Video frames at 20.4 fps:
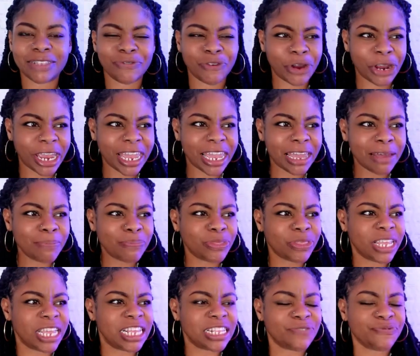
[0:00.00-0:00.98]
For him,
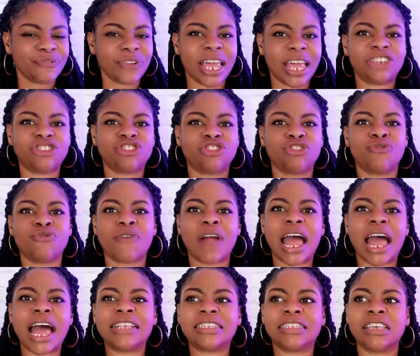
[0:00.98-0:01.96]
his flesh to
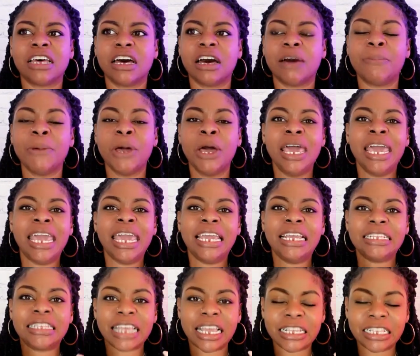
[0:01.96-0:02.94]
rise up
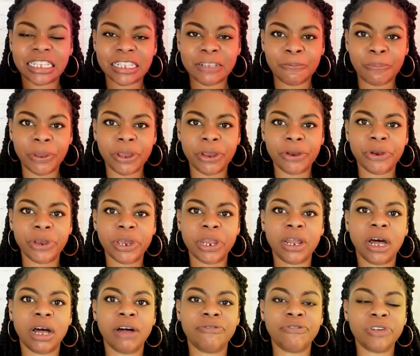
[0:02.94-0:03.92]
is a spirit
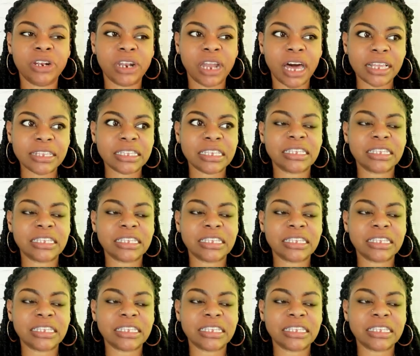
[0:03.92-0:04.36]
of lust.